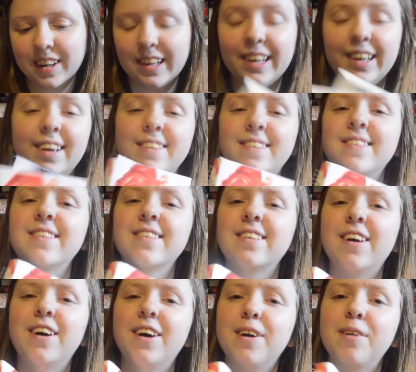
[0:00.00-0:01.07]
yes,
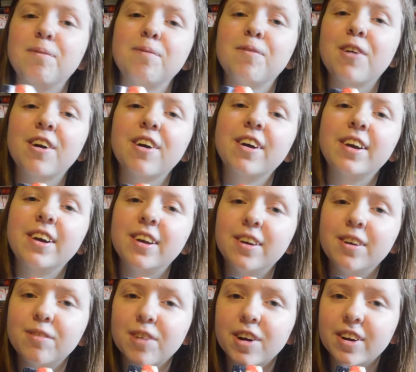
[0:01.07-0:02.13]
I'm
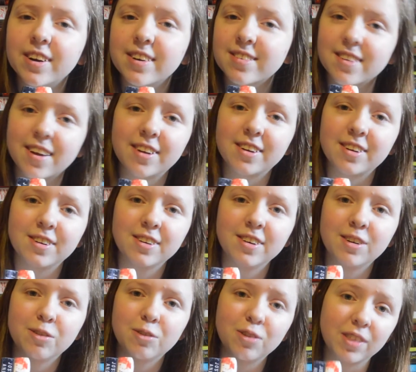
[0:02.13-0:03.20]
very, very excited
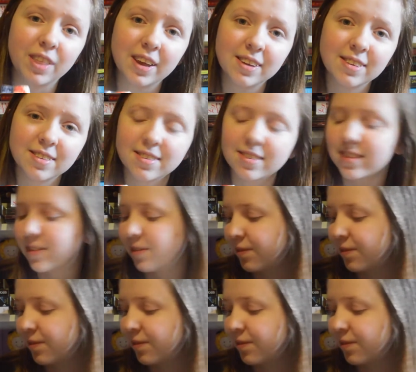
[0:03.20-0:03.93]
for these.